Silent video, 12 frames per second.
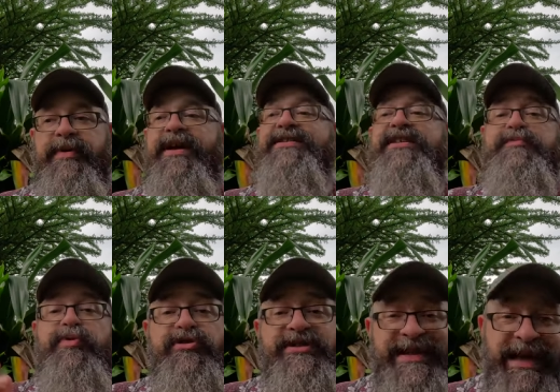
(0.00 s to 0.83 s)
Because it's
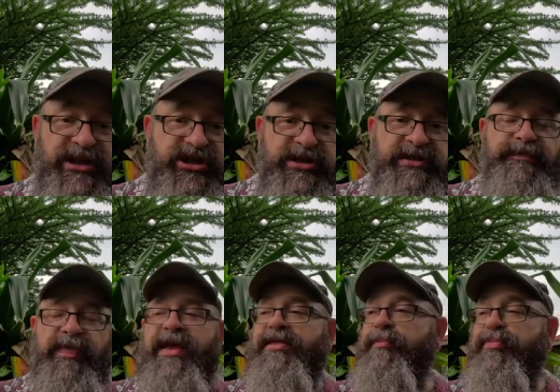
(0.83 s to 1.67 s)
percentages,
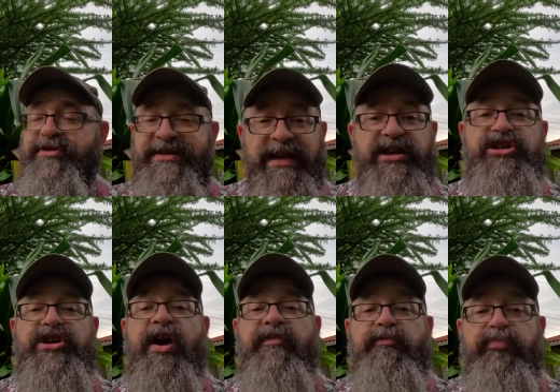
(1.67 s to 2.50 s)
and the percentage
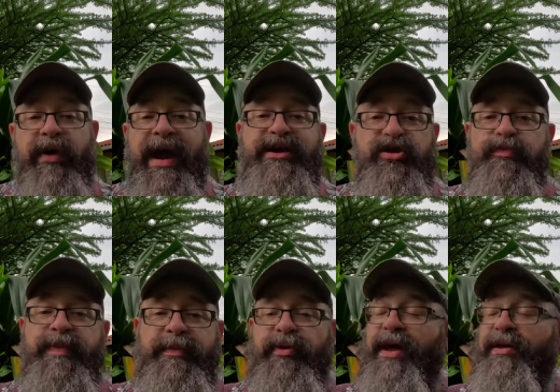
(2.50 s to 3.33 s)
of brand new people,